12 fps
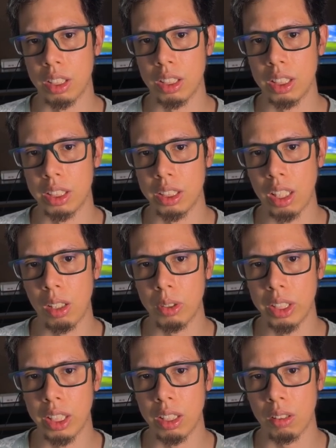This is the
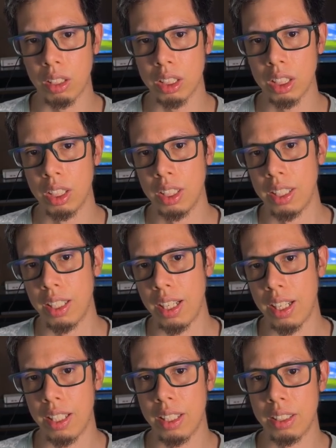logic, right?
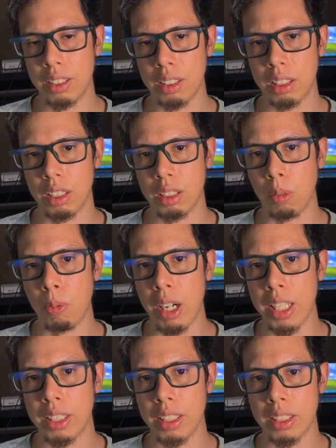To
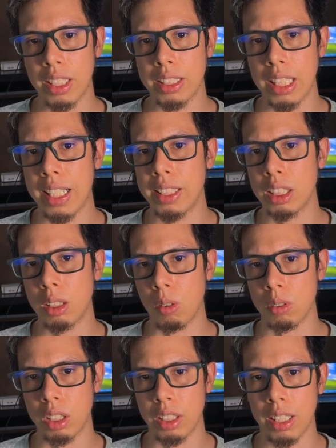find the target
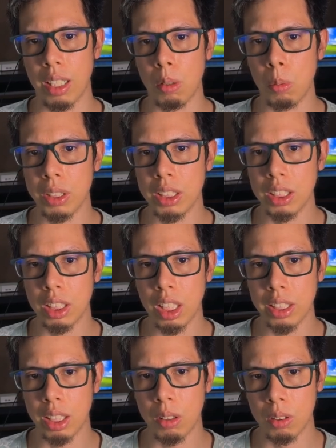country. And what is the
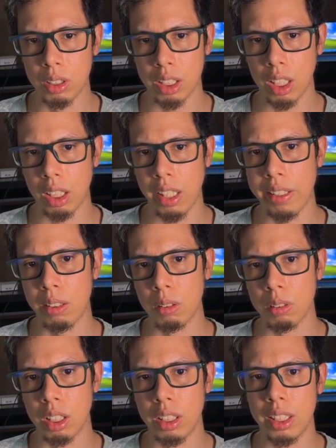target country? The target
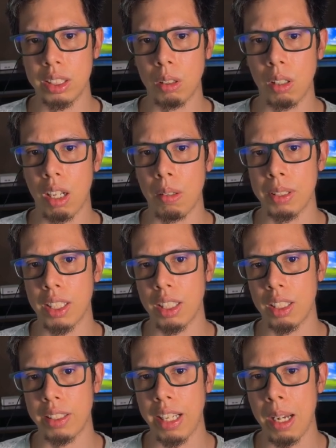country need to have
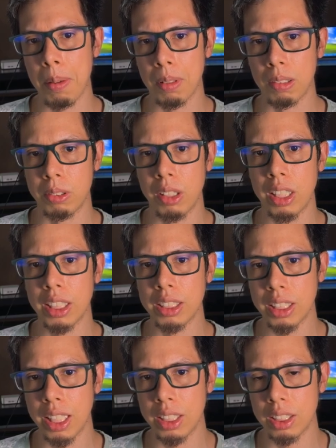the name of the United
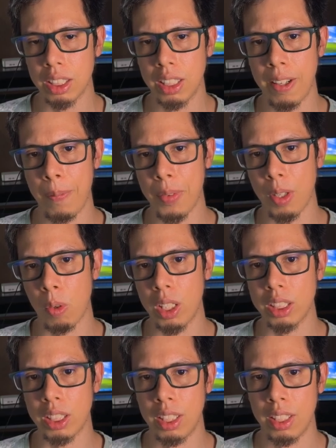States,
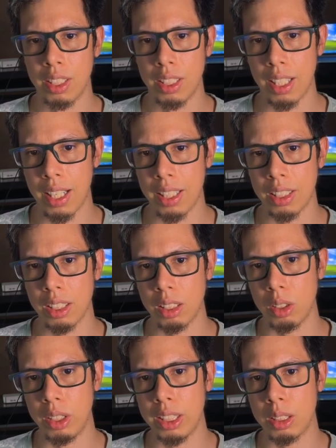right? And
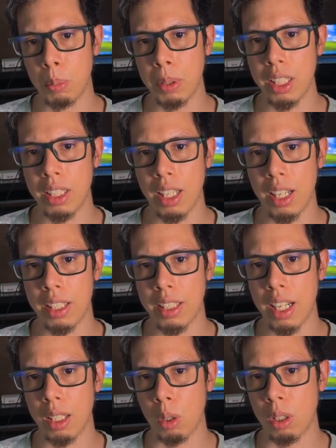need to be a
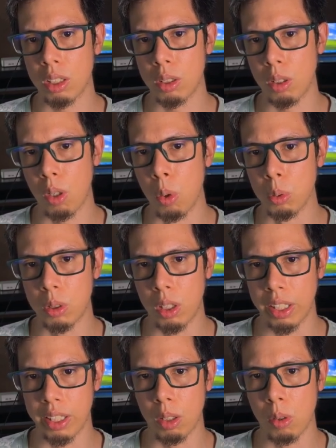country
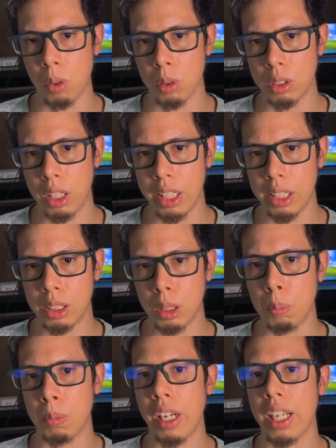
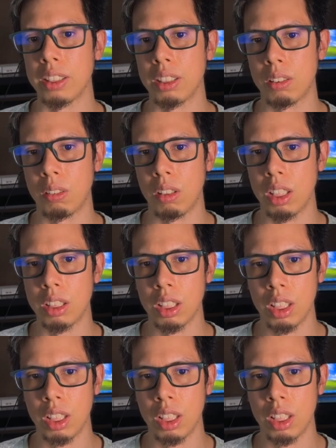subclass, right?